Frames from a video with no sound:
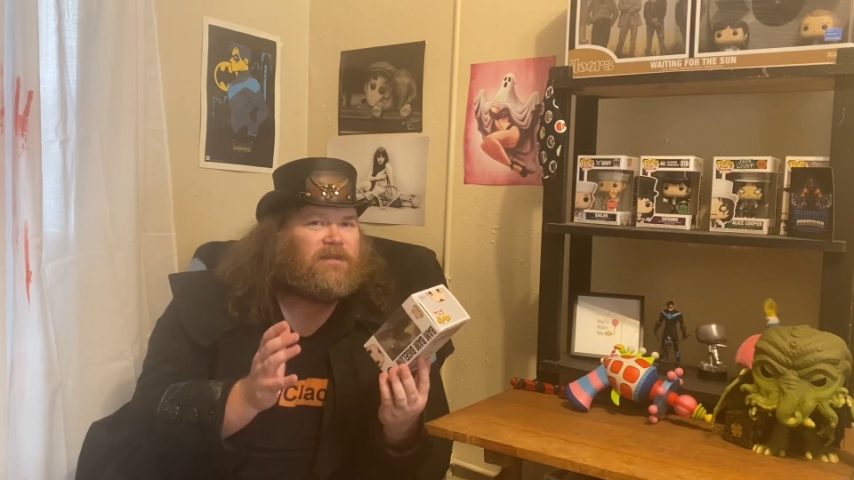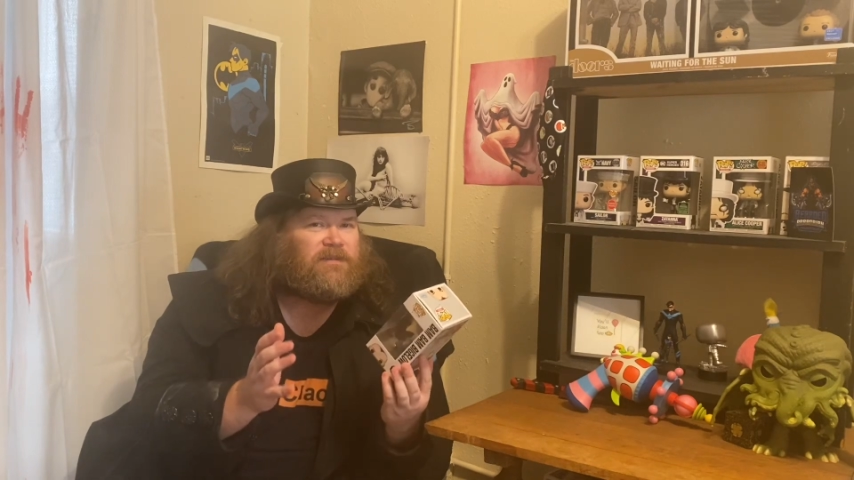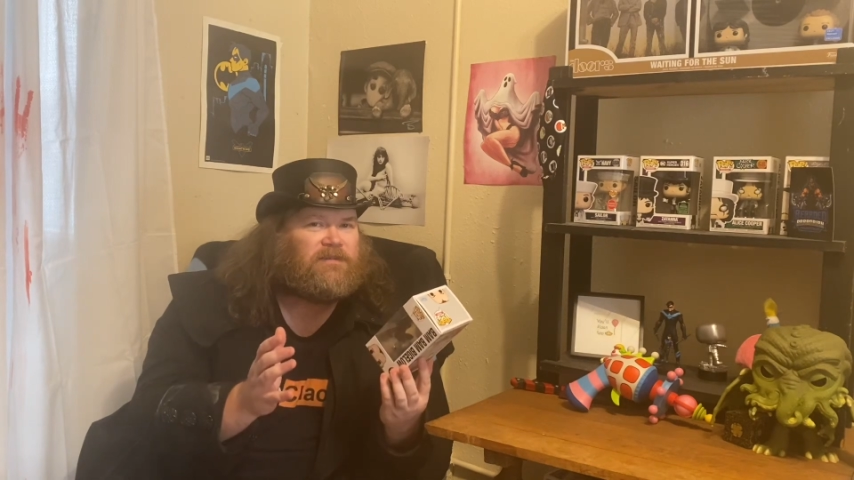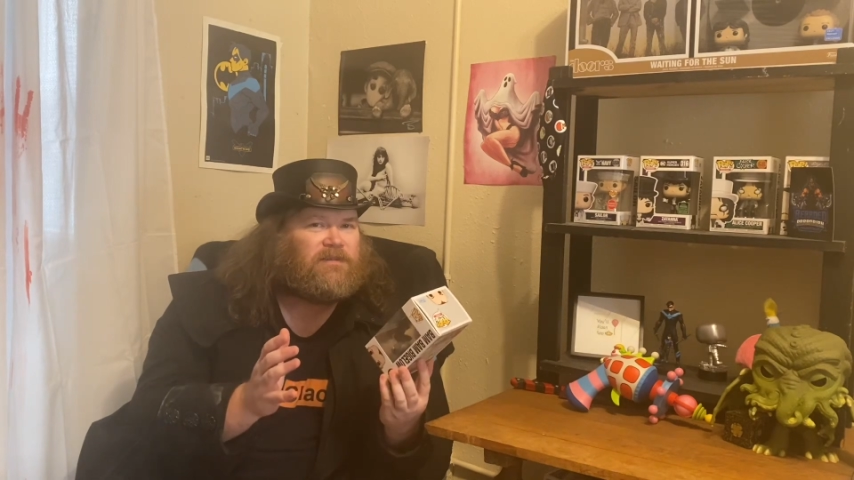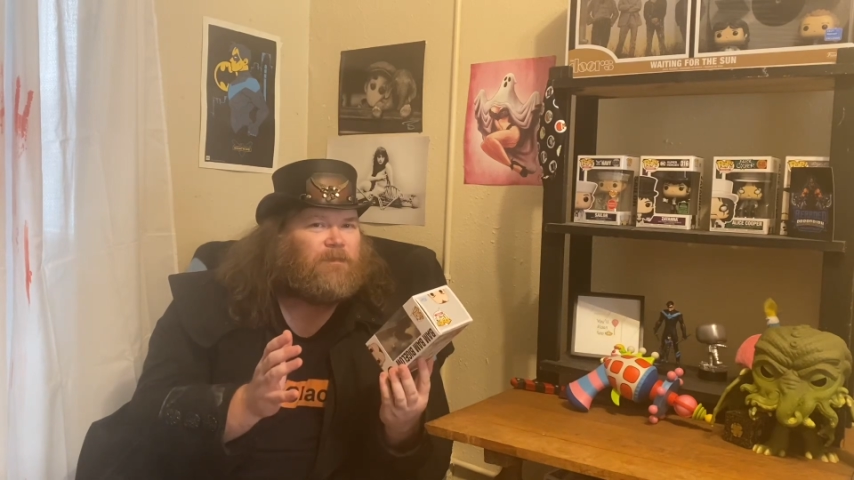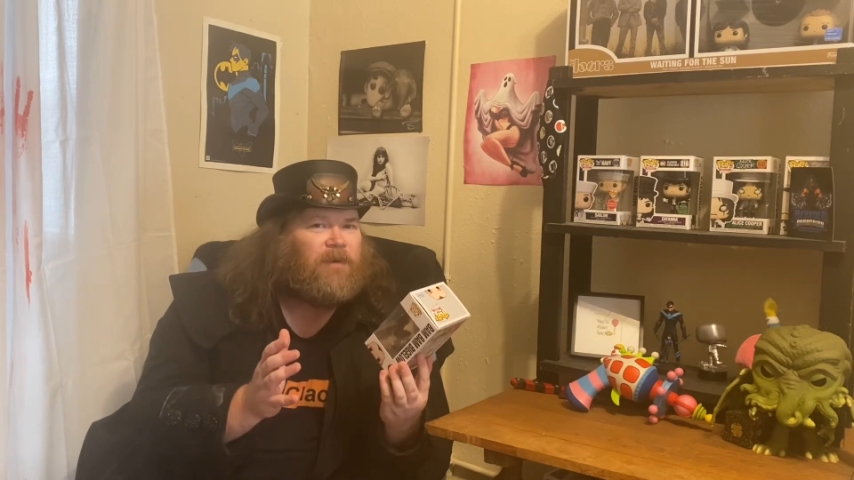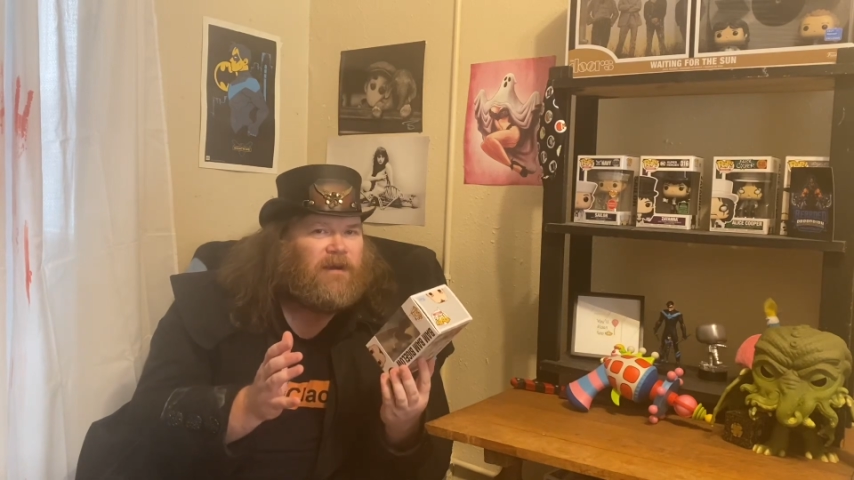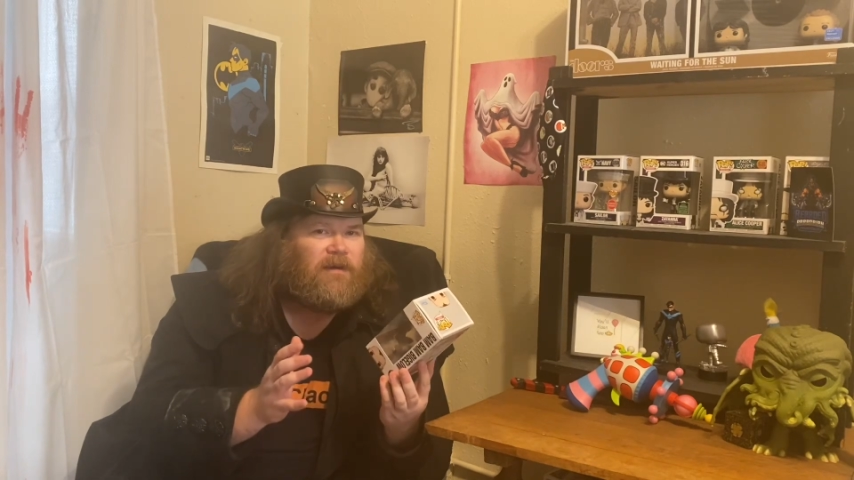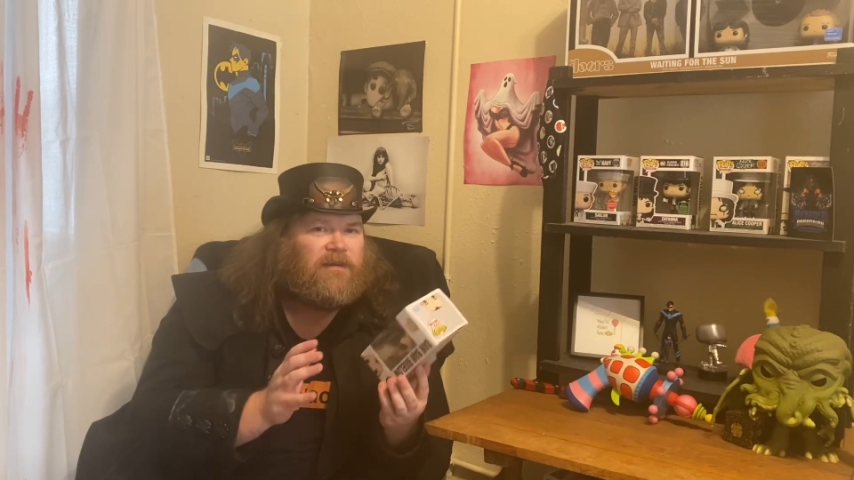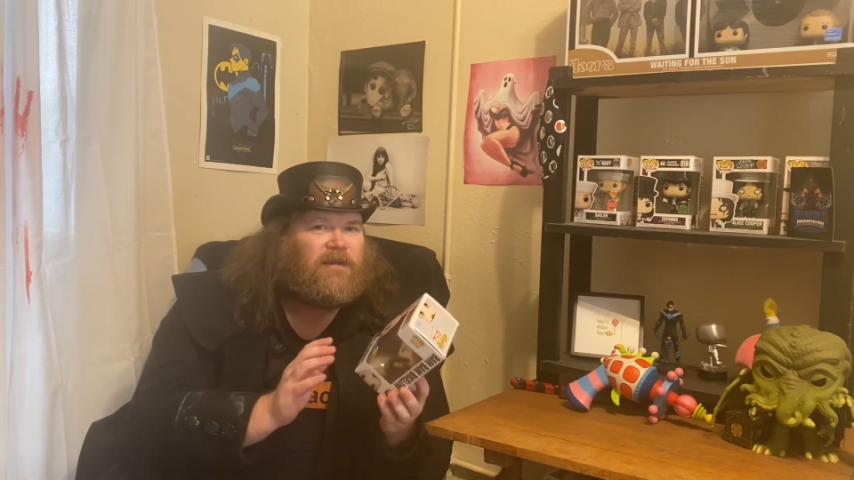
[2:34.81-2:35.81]
is
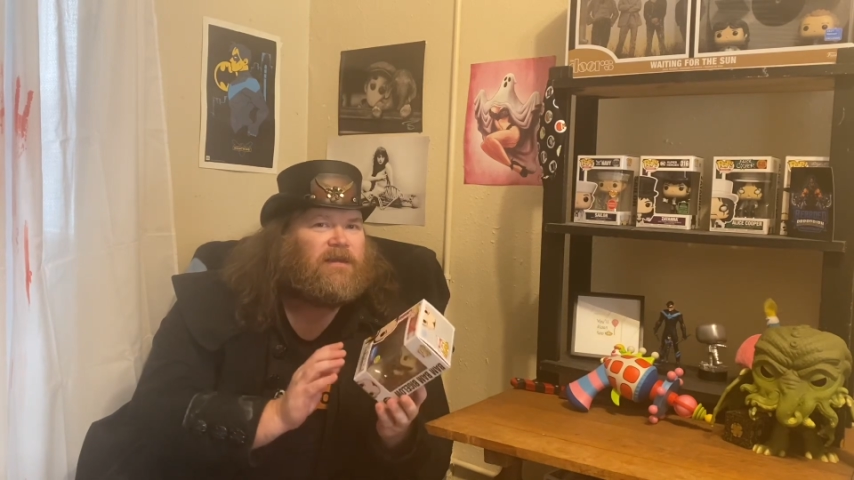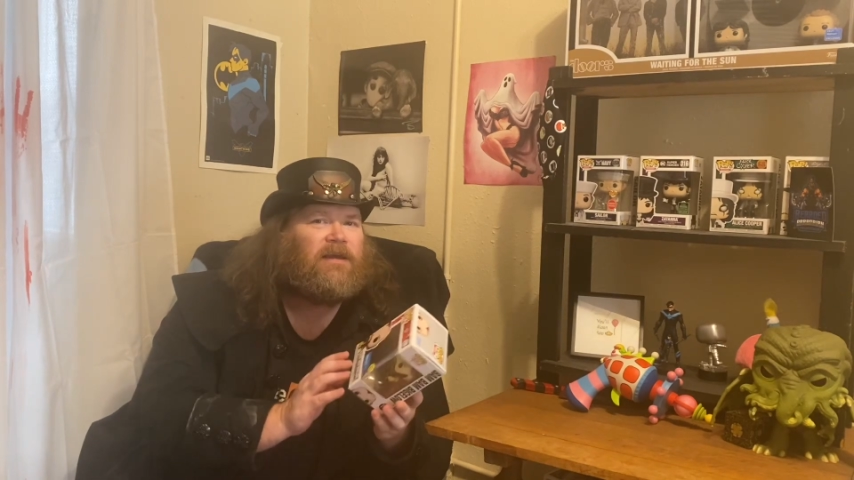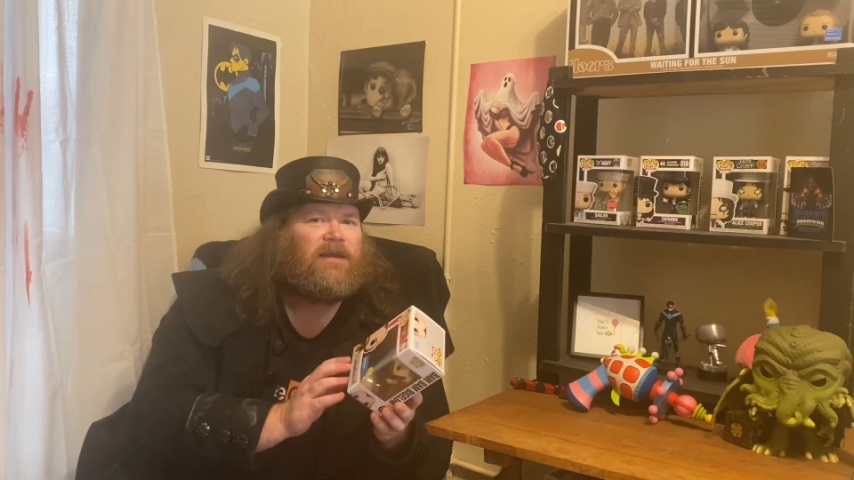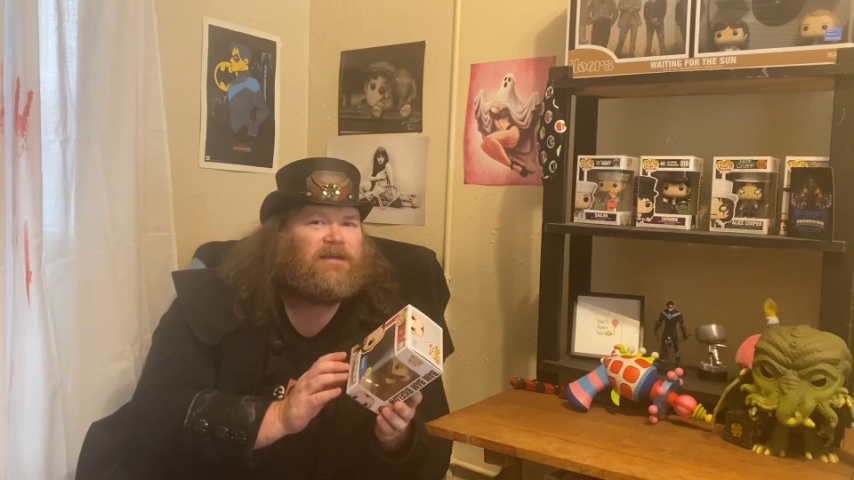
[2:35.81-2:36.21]
apparently